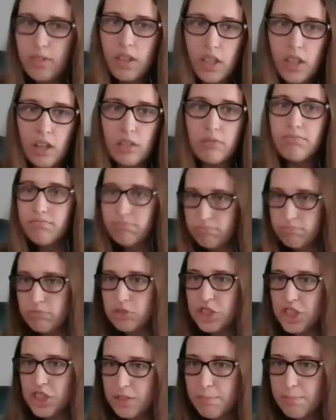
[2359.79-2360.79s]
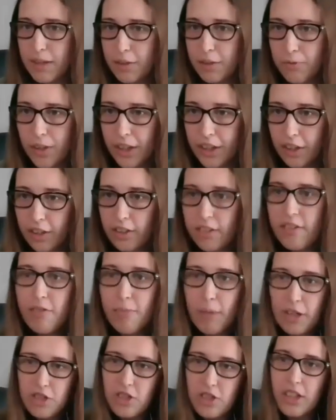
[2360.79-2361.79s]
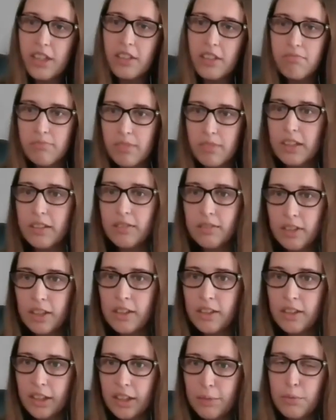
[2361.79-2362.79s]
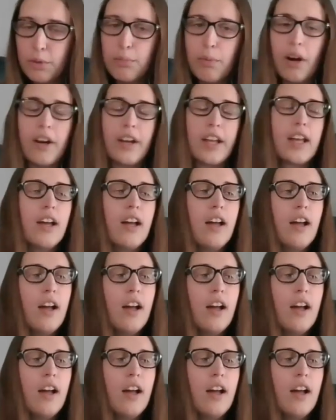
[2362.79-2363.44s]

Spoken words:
You know, she's a big figure, especially in the Liberal Party.